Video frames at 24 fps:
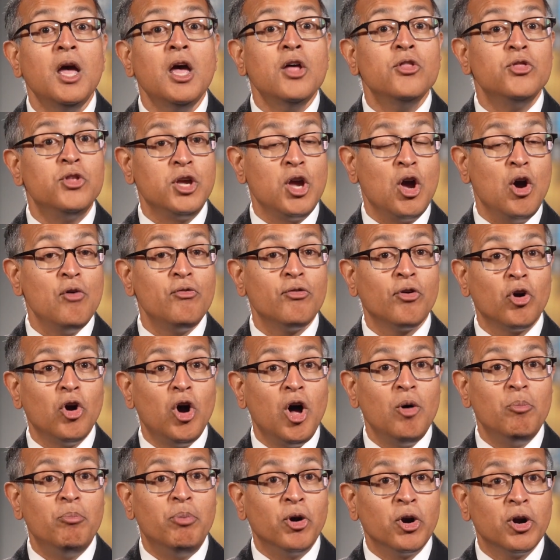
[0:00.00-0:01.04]
The
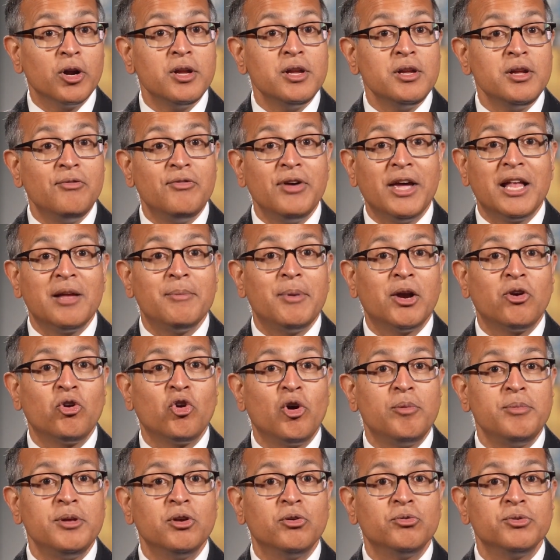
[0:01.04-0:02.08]
overall burden of
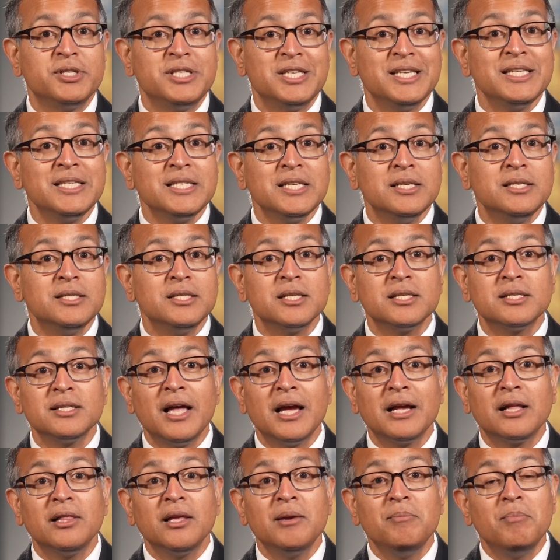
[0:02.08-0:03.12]
antimicrobial resistance is
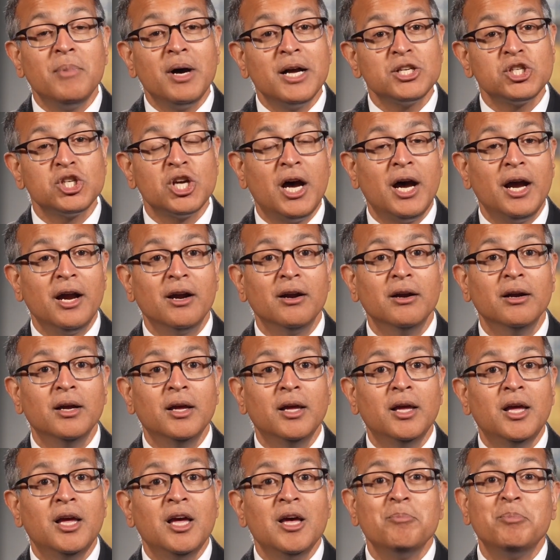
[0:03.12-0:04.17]
likely much higher,
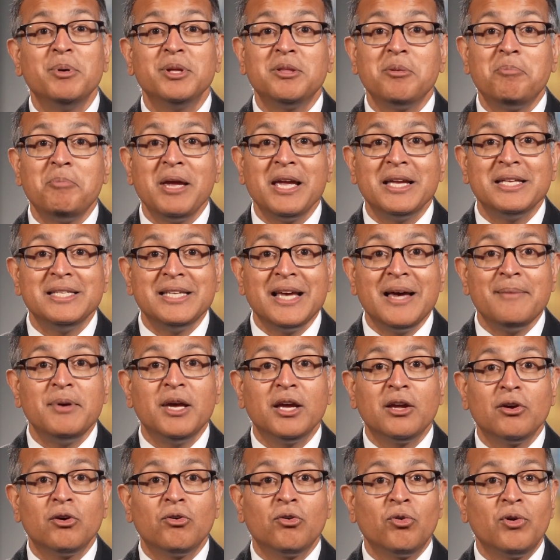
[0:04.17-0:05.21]
but the
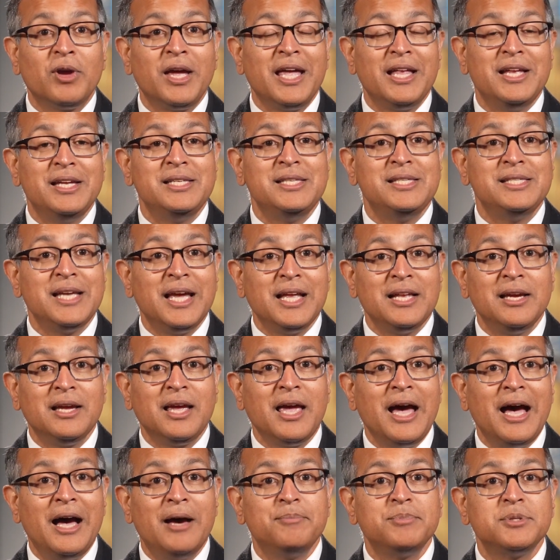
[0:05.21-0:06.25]
pandemic created data
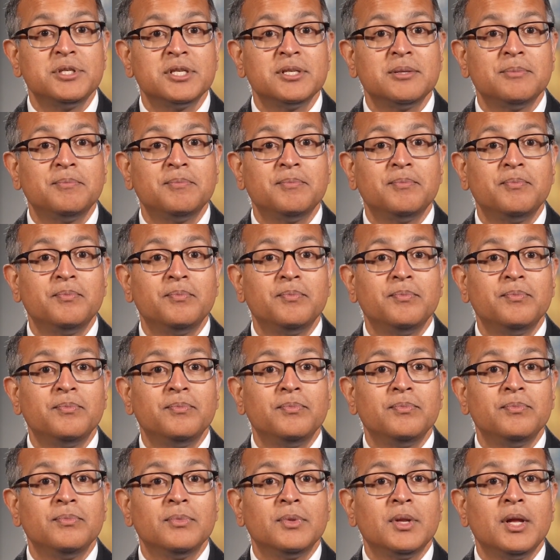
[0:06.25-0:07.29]
gaps.
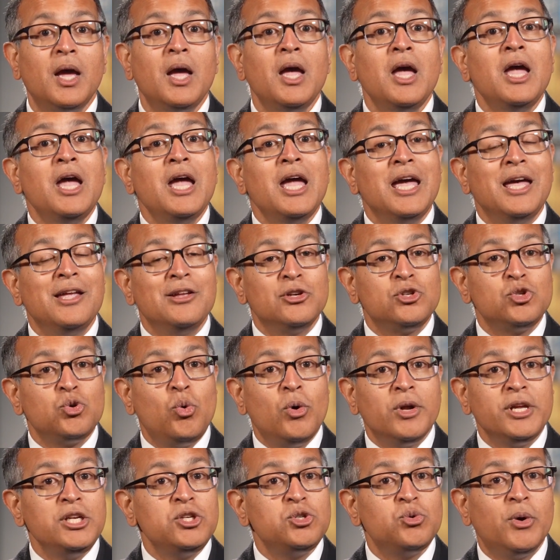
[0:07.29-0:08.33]
In a
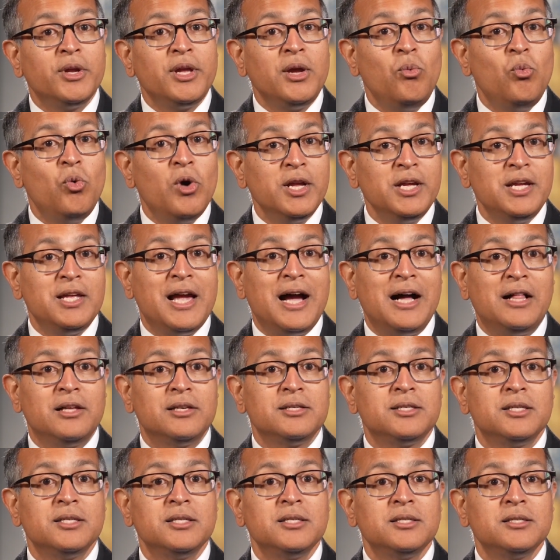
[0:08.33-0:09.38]
2021
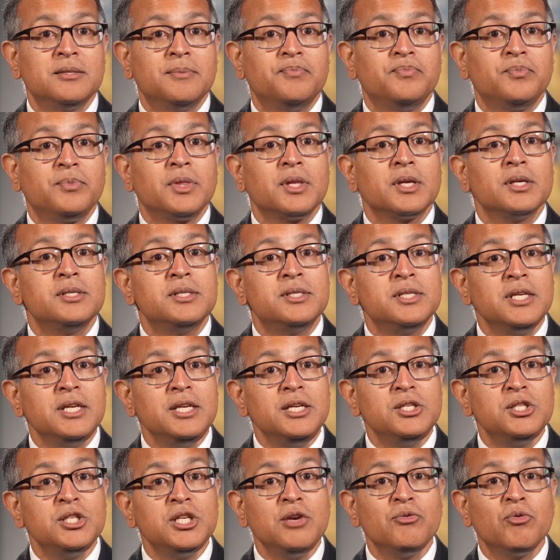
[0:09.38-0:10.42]
analysis,
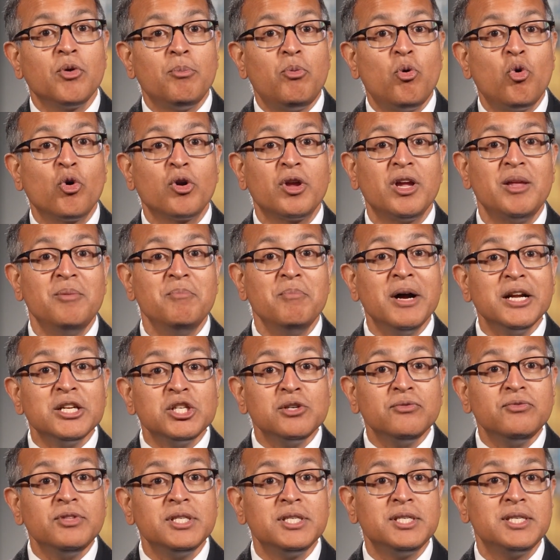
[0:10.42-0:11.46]
CDC reported much
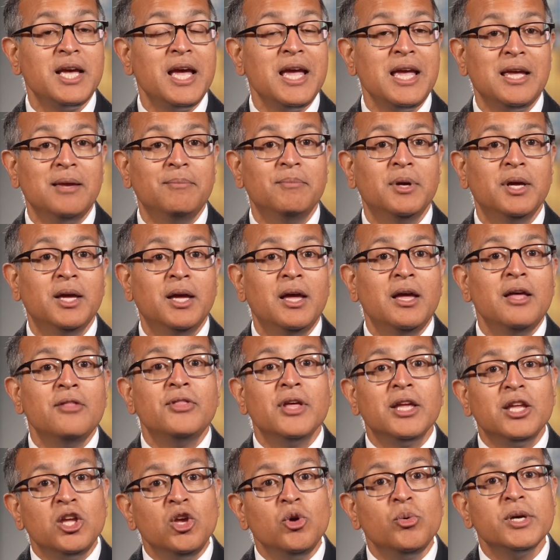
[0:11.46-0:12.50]
of the same,
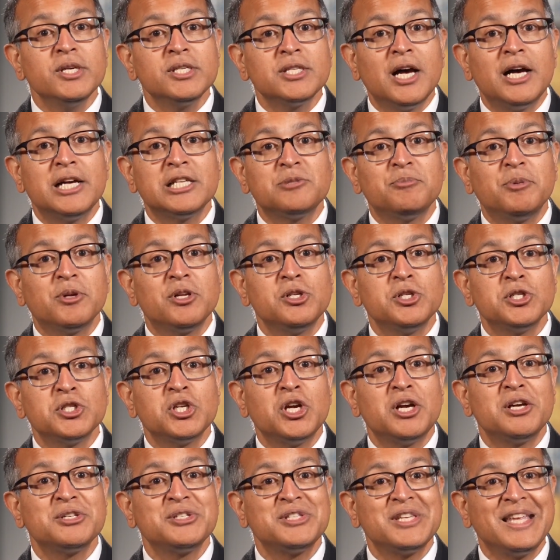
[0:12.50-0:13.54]
that U.S. hospitals
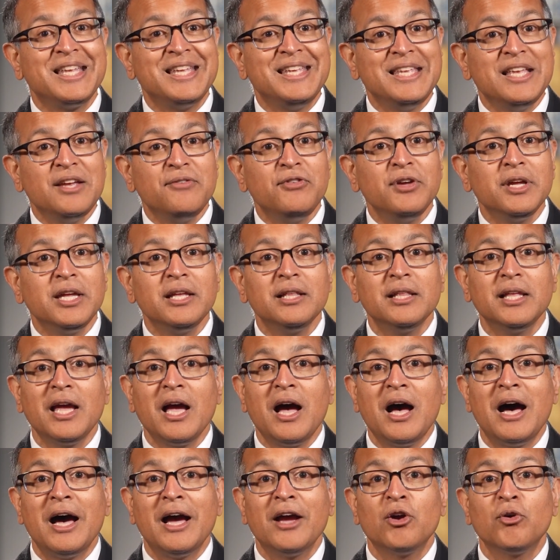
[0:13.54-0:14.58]
saw significantly
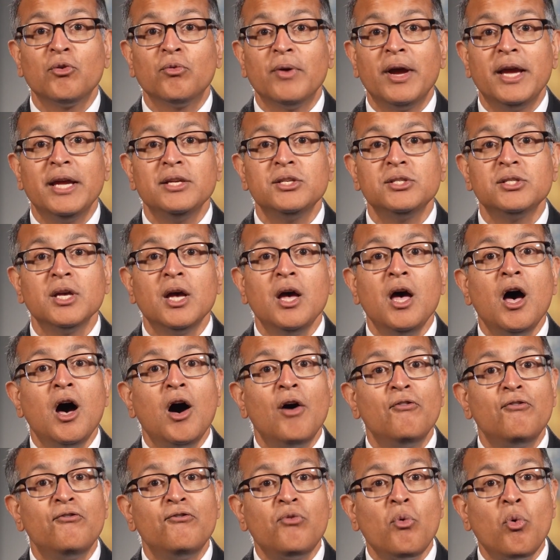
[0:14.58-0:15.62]
higher rates
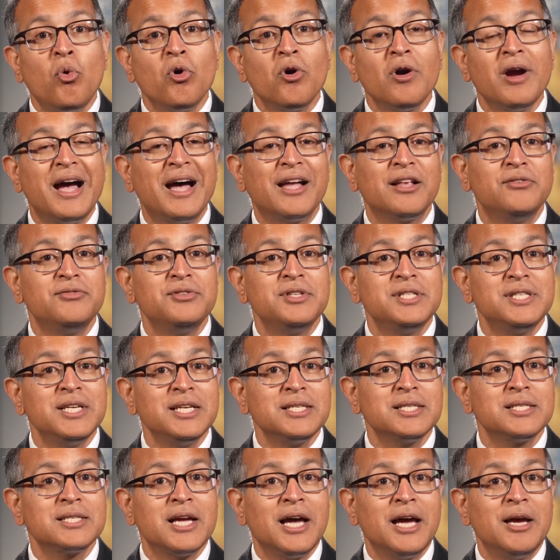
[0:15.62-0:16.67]
of four out of
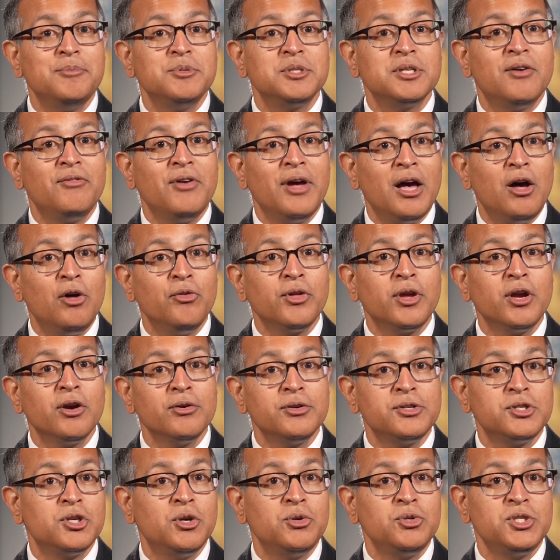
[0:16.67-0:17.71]
six types of healthcare
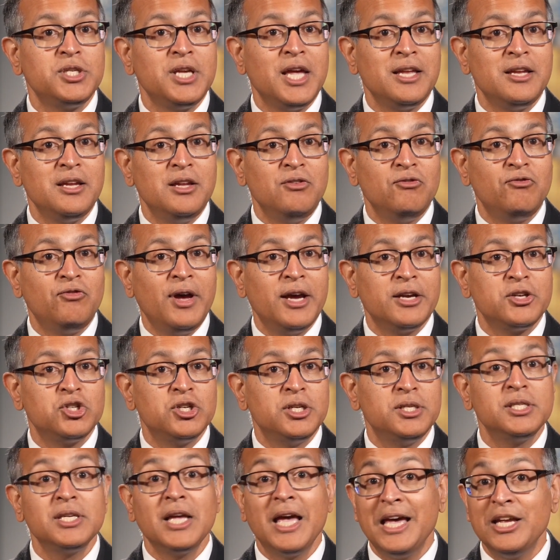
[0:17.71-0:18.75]
associated
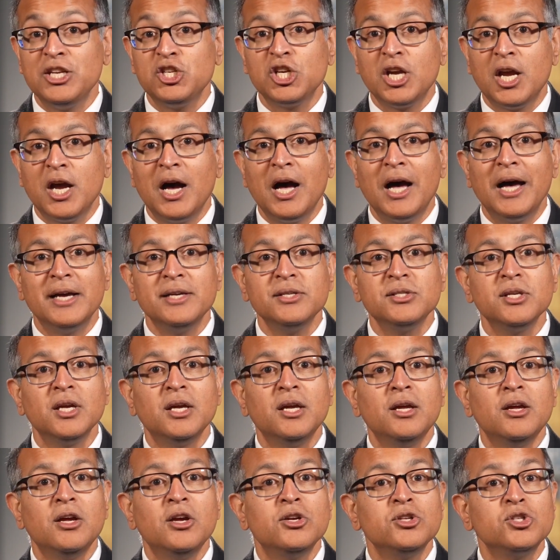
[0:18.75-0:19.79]
infections, HAIs,
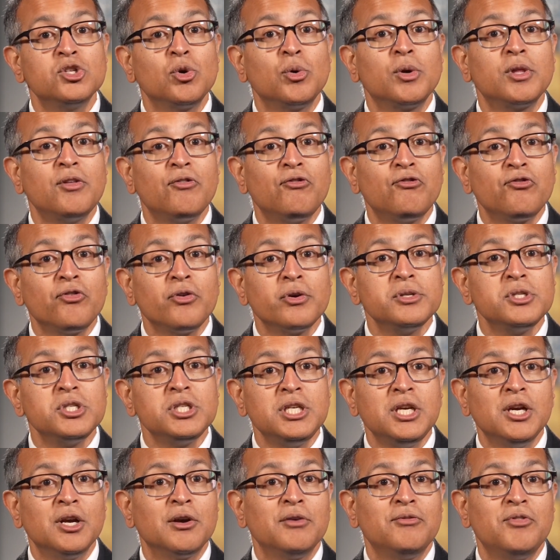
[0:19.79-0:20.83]
during the first
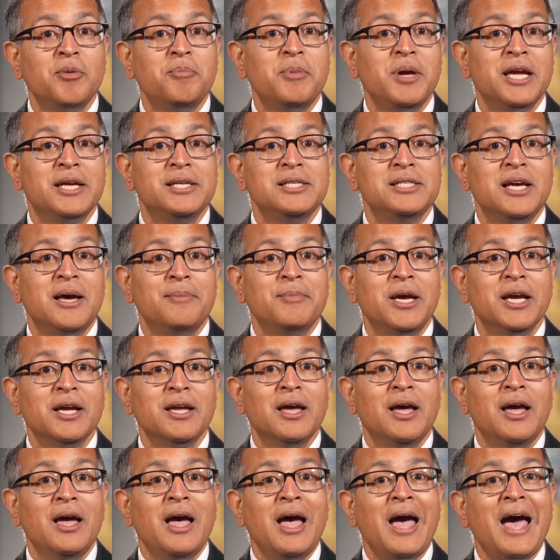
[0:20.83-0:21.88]
year of the pandemic,
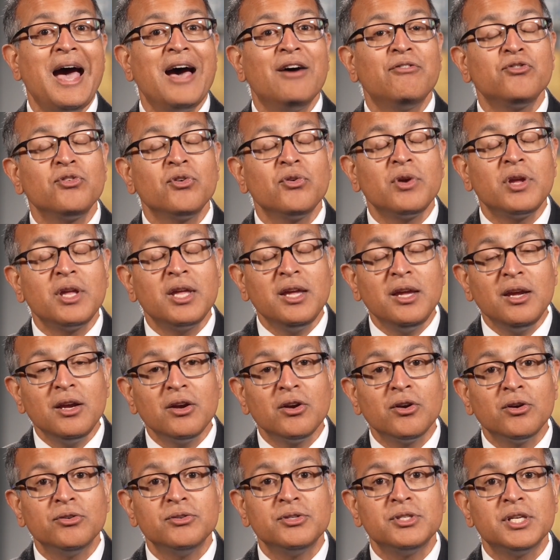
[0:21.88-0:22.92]
after
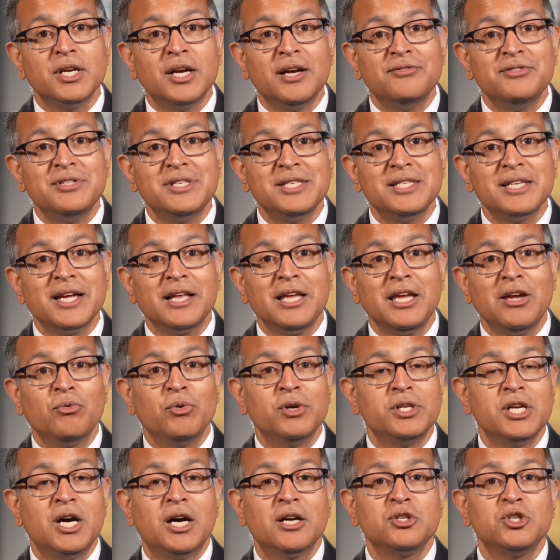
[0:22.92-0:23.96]
years of steady
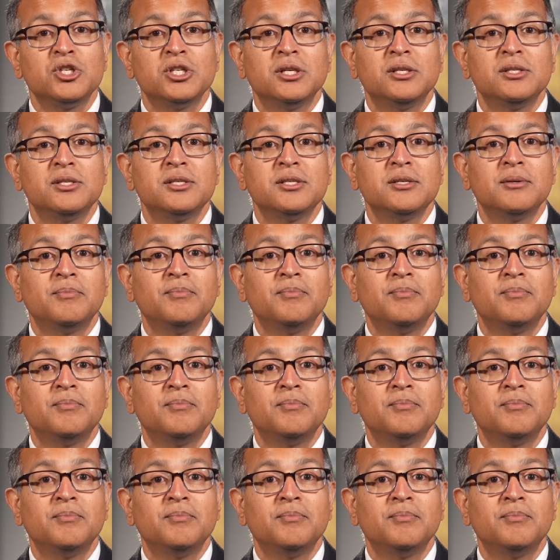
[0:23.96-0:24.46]
reductions.